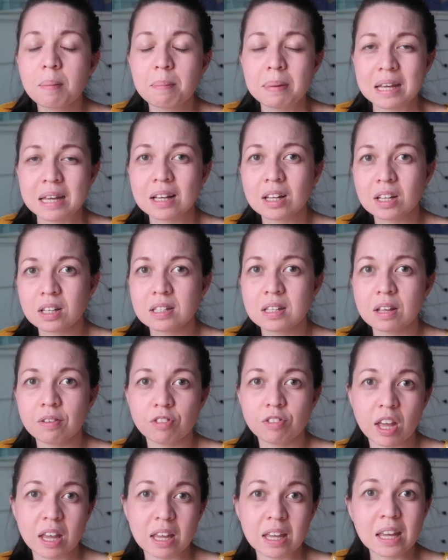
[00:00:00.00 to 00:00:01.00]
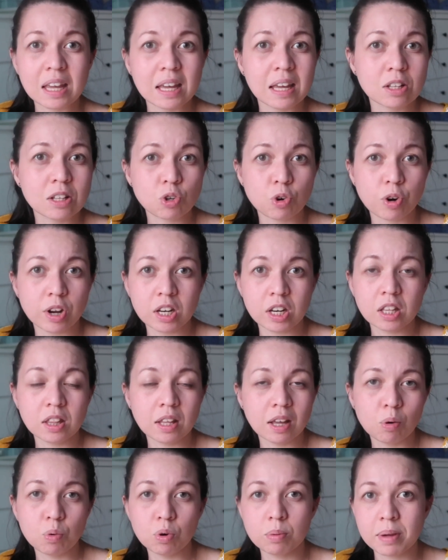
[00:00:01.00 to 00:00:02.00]
because if they eat or
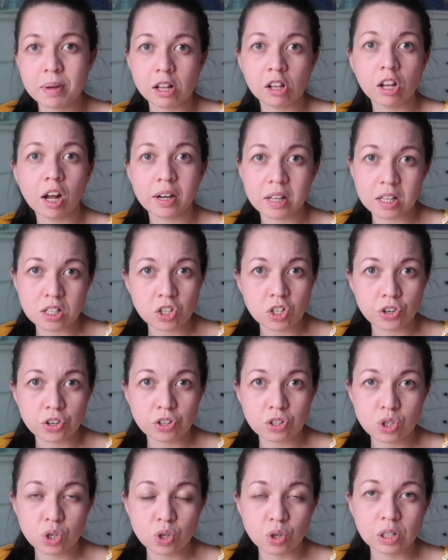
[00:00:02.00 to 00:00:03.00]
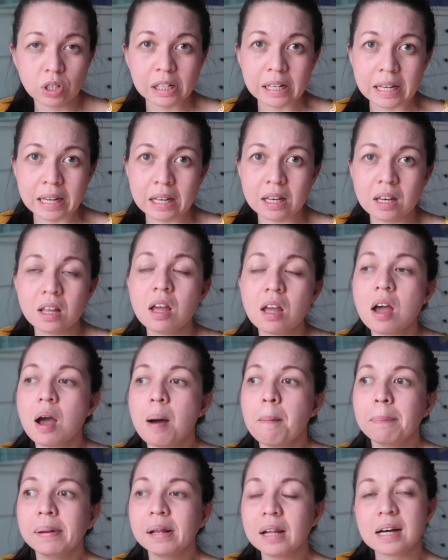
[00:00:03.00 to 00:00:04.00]
anything, it would be a lot easier to clean.
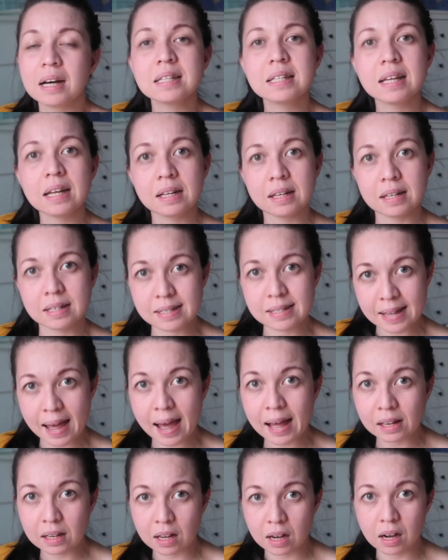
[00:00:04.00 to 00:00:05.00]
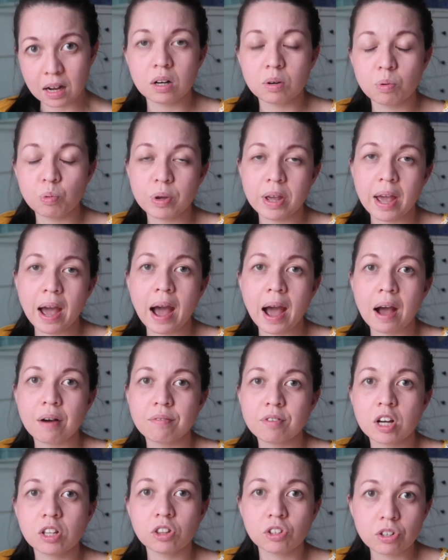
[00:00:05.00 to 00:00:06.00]
Plus in the sala we
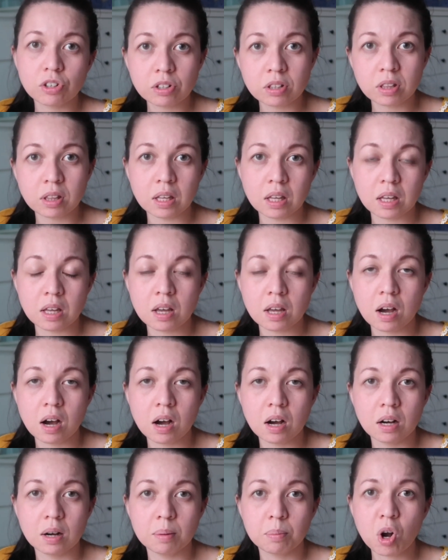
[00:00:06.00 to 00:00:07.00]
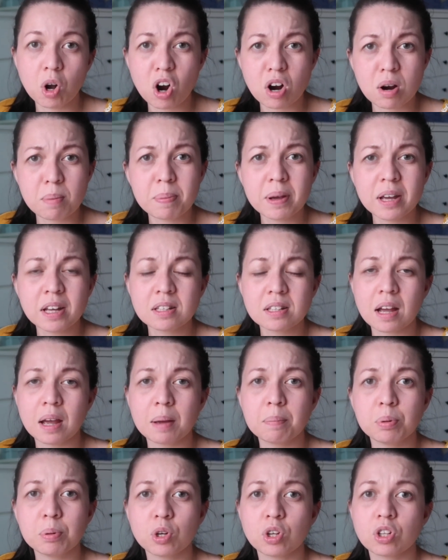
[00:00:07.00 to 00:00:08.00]
have under the carpet,
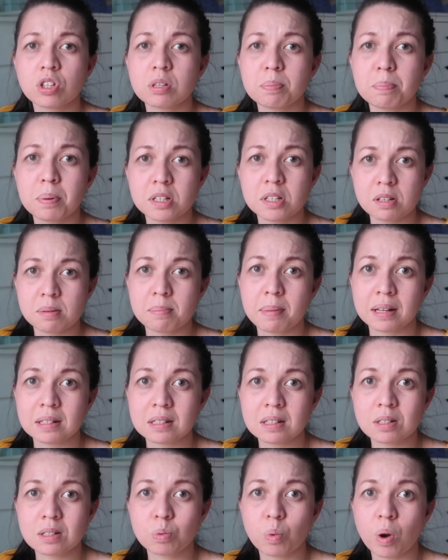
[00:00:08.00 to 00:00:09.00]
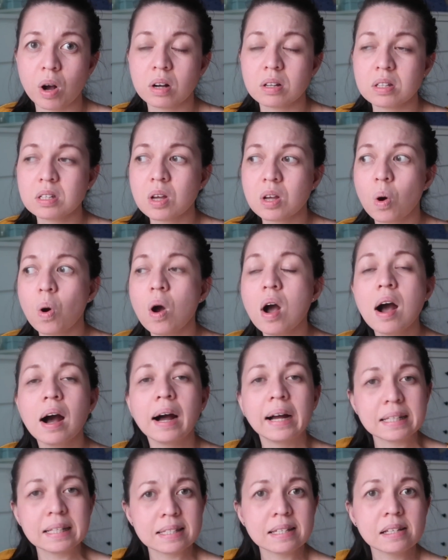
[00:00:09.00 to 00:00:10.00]
I put puzzle mats as well. So
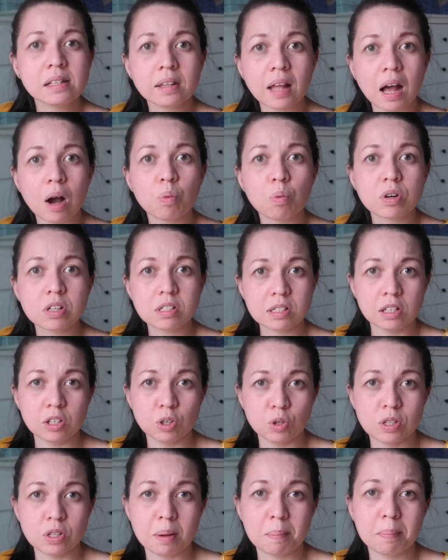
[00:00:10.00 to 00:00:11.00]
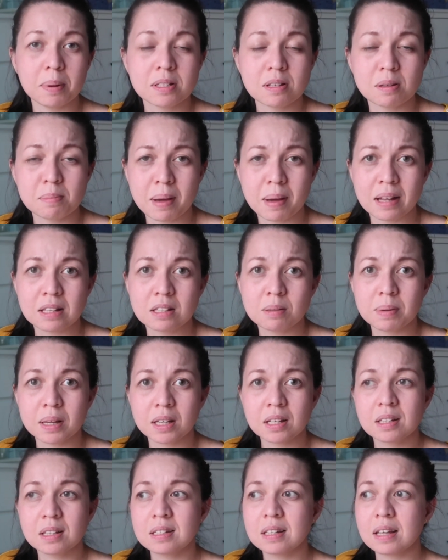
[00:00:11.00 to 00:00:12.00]
until now we're still using puzzle mats,
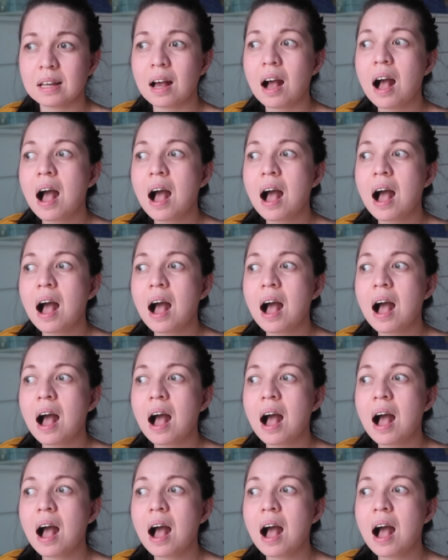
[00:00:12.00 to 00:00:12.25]
because